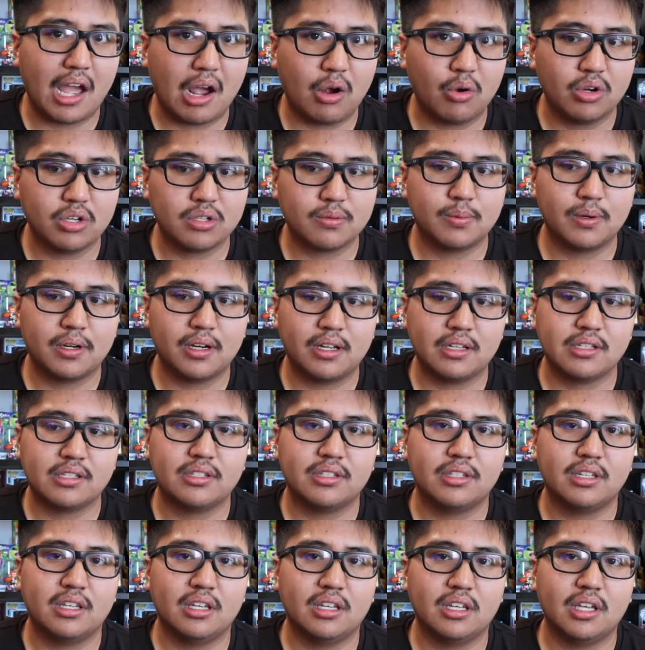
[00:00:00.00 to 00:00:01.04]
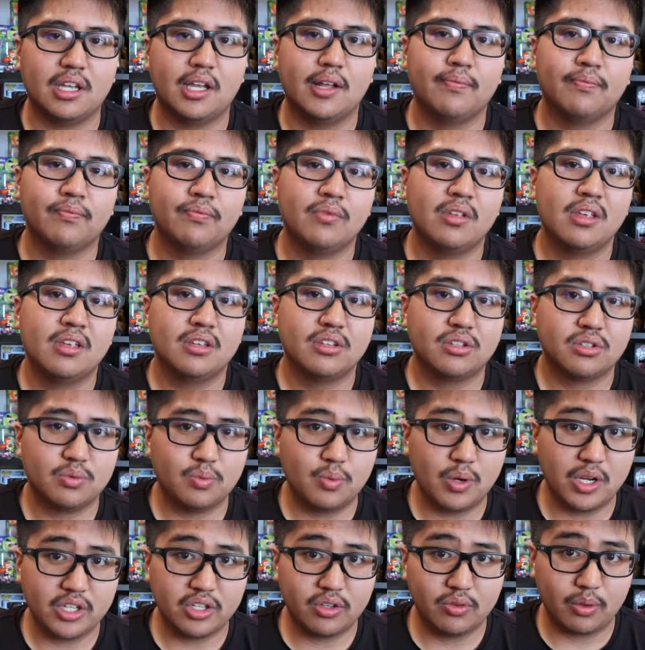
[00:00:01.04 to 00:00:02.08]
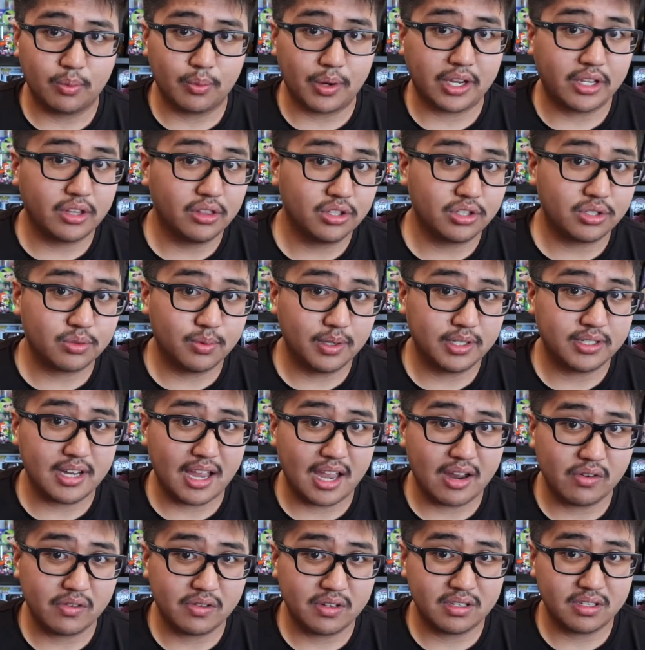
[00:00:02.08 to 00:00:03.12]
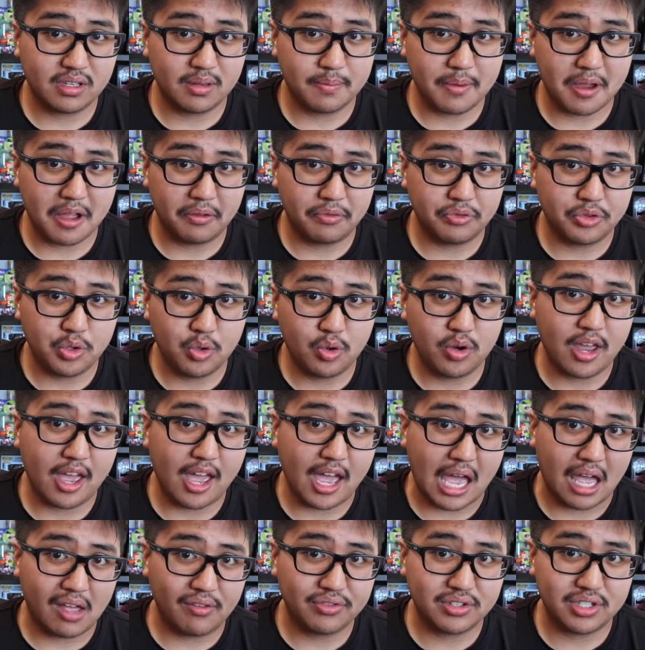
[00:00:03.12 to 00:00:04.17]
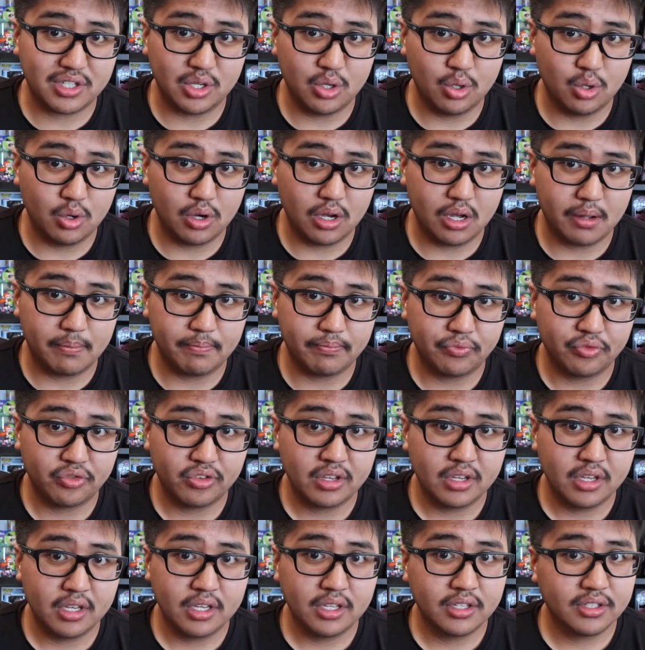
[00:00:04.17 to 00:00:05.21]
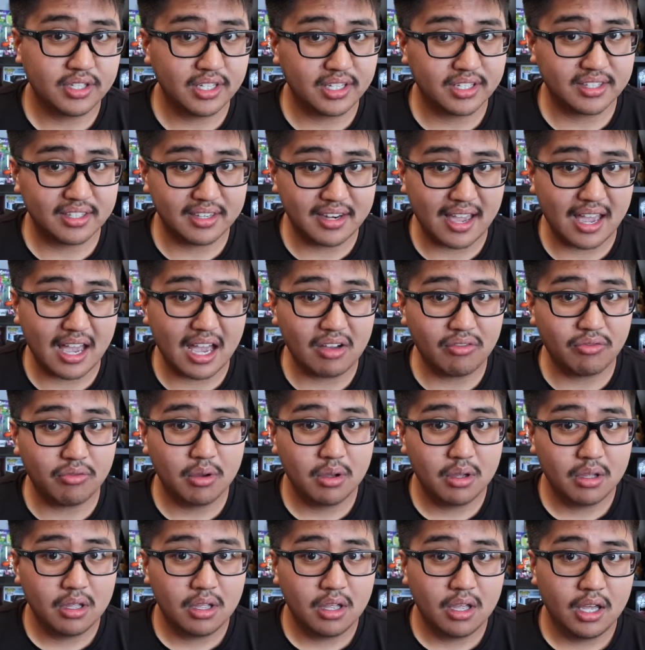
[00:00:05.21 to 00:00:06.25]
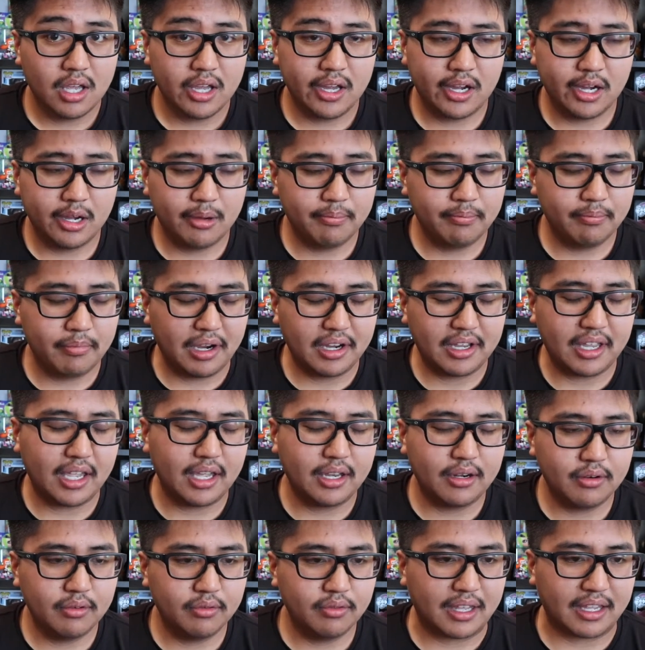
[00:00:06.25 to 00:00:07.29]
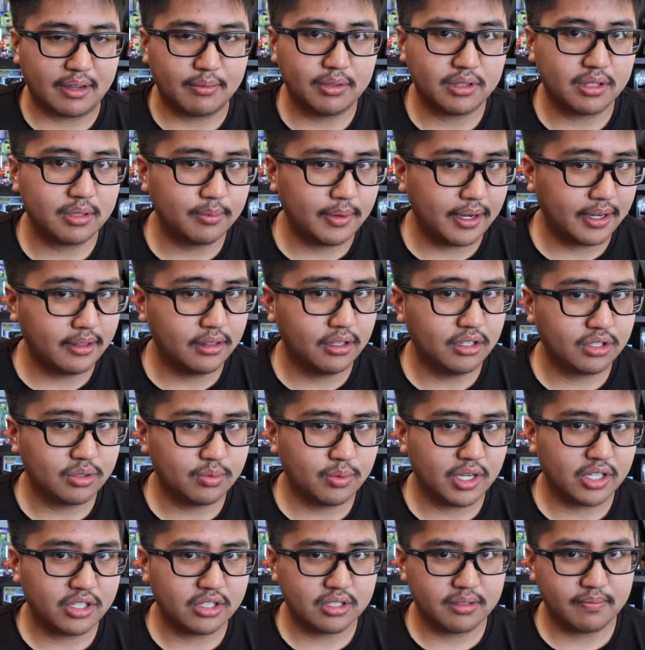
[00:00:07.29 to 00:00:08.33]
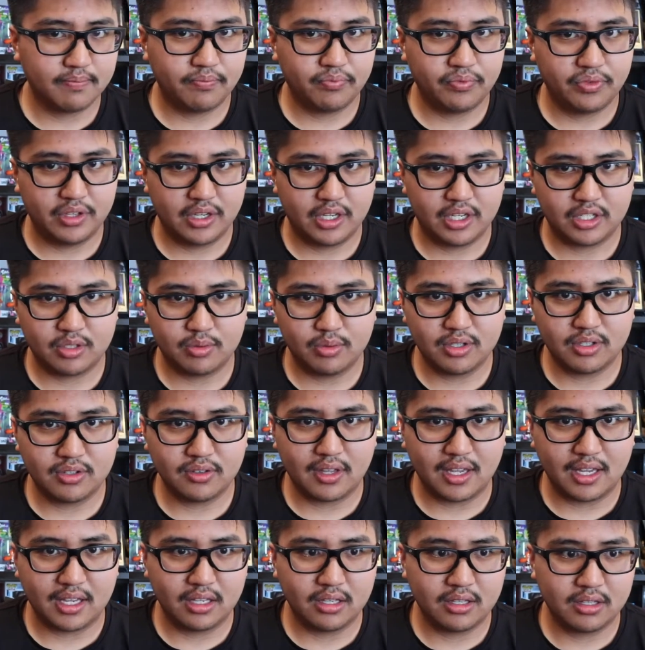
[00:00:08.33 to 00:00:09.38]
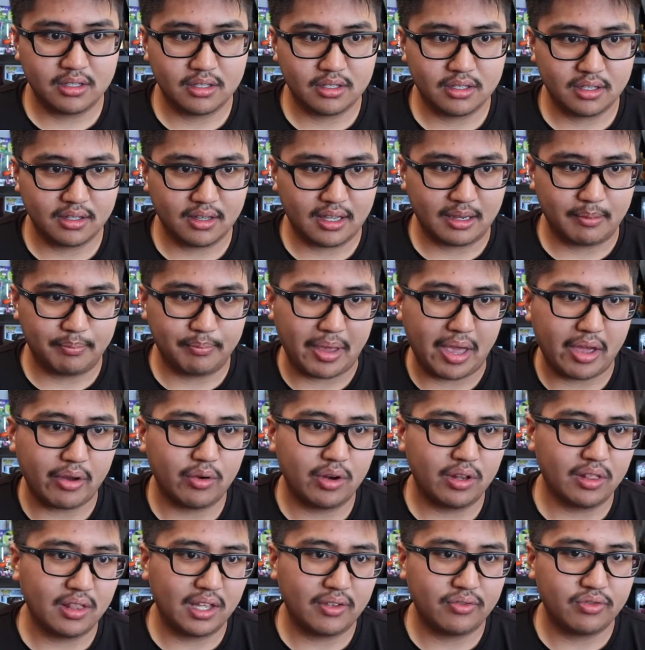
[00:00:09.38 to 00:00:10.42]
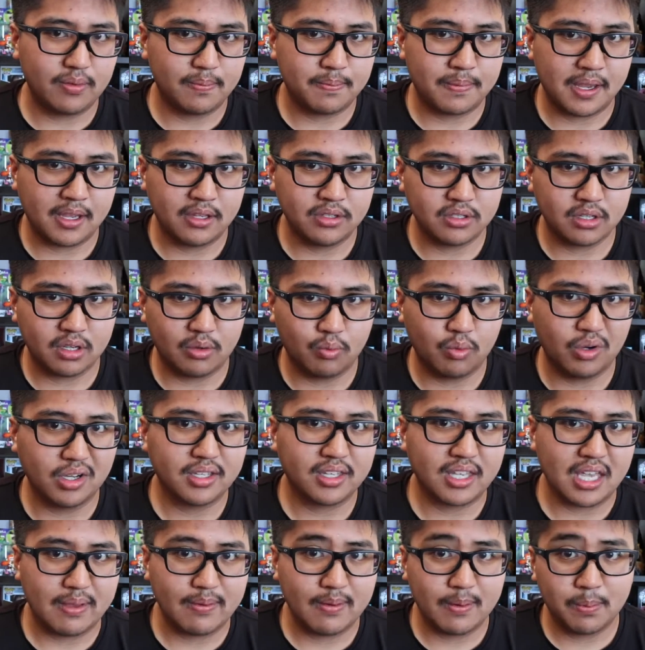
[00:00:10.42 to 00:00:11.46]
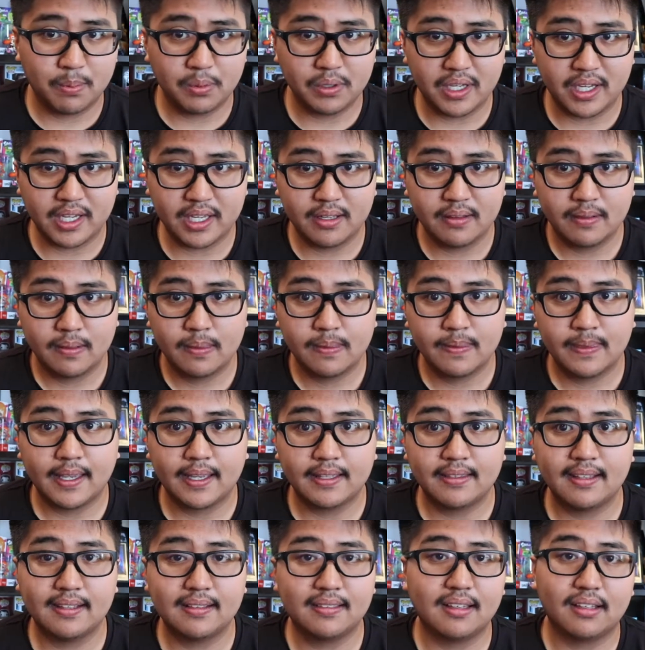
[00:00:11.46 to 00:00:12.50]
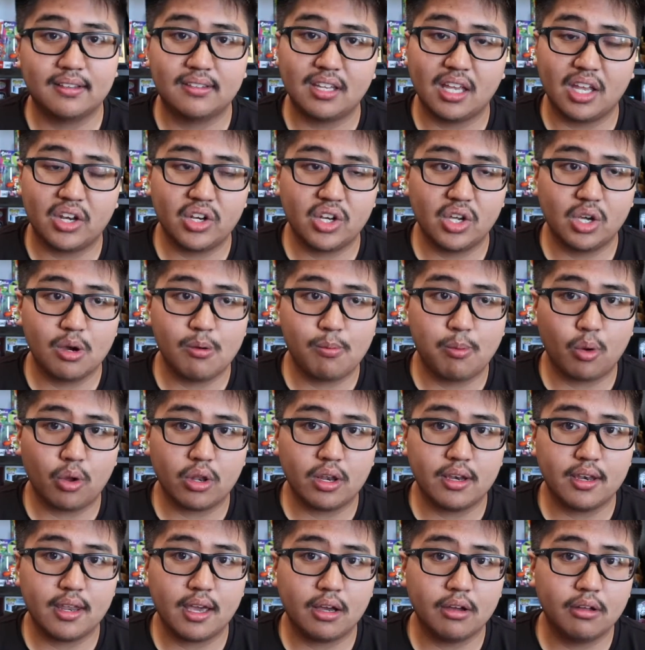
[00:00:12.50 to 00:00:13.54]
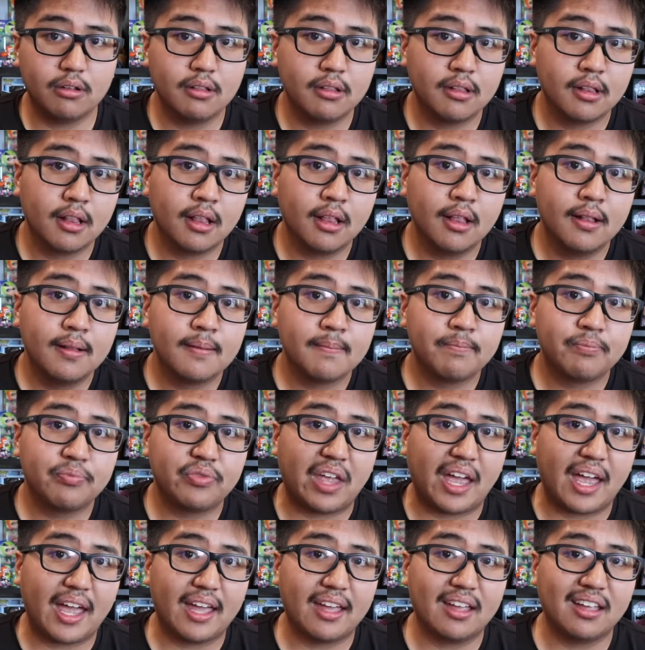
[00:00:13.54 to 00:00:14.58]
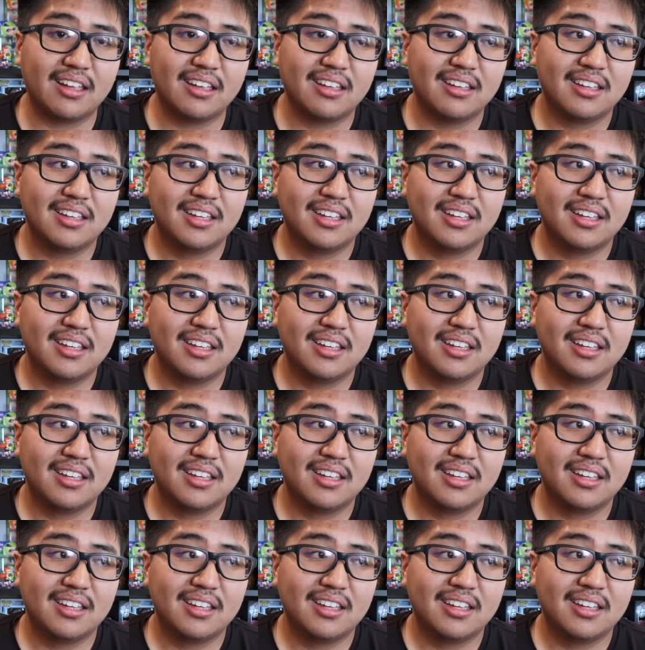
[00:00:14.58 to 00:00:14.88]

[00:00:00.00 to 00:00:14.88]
hours, whereas the regular Switch averages about 2.5 to 6.5. Again, like with the regular Switch, the Switch Lite's like battery life depends on what game you play. I think Nintendo pointed out that